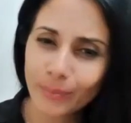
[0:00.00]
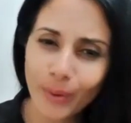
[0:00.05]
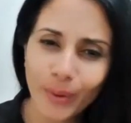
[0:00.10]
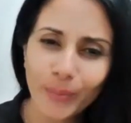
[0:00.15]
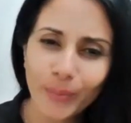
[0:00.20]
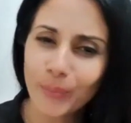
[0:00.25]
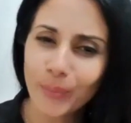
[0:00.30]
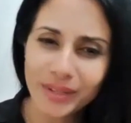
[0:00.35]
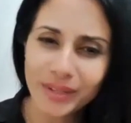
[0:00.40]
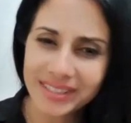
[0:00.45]

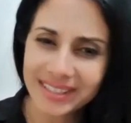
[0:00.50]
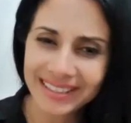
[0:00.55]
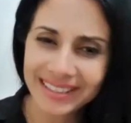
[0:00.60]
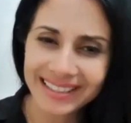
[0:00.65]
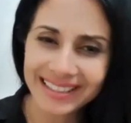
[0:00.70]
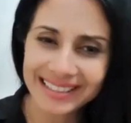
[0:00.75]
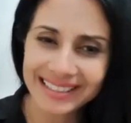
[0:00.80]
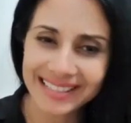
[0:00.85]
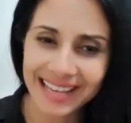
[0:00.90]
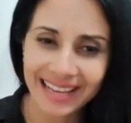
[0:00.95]
What was it
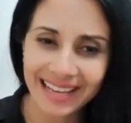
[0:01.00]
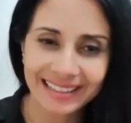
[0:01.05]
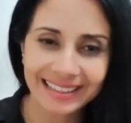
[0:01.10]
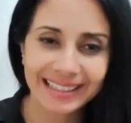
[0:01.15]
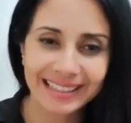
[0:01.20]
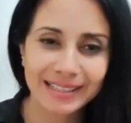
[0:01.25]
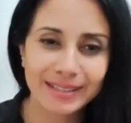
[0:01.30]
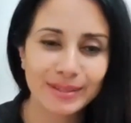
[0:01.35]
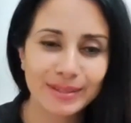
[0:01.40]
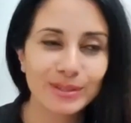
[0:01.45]

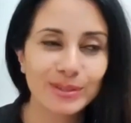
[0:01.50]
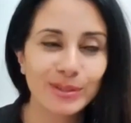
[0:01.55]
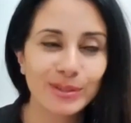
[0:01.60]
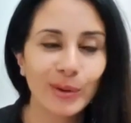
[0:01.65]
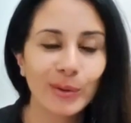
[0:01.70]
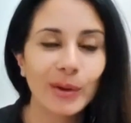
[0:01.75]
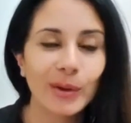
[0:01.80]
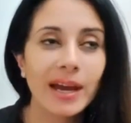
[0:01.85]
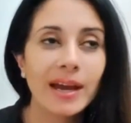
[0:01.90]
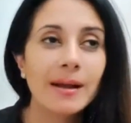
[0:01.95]
exactly? And
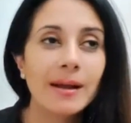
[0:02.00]
so